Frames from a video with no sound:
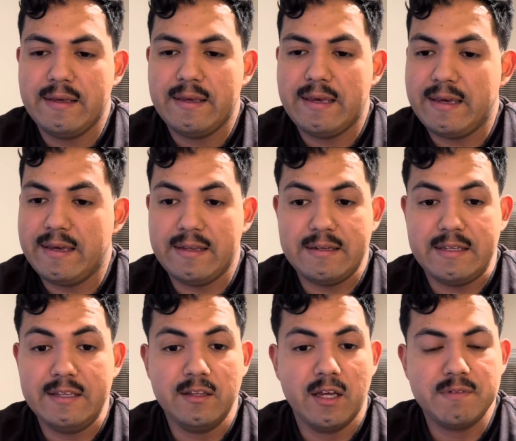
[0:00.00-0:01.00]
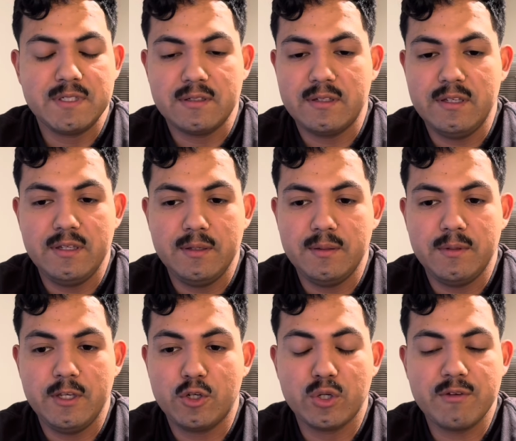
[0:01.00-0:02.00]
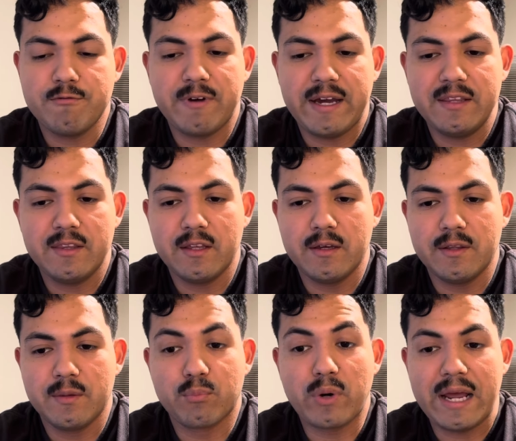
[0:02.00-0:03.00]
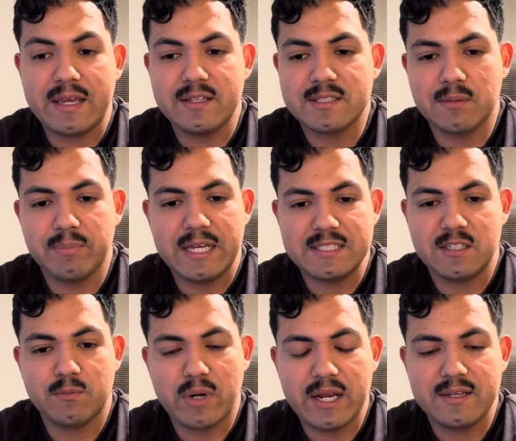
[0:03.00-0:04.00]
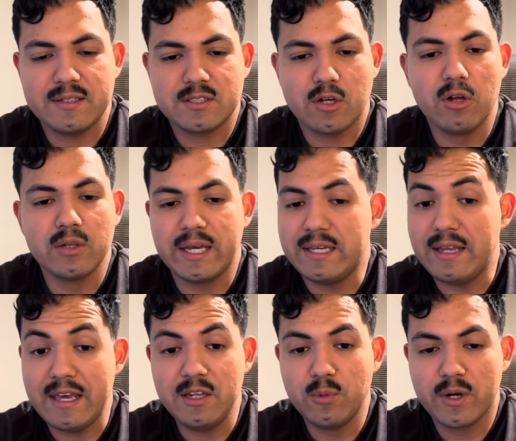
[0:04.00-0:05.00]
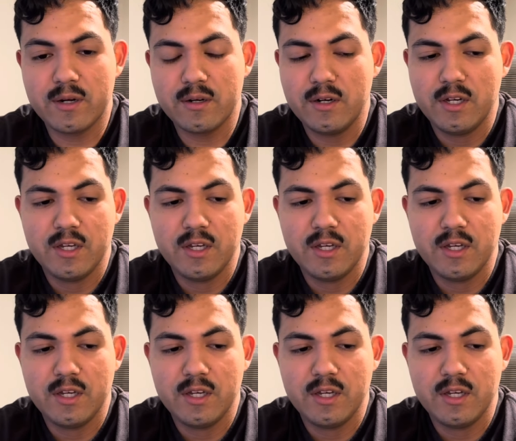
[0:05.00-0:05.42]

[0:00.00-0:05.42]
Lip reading: And he loved it. He couldn't find the brackets, the plastic brackets online anywhere.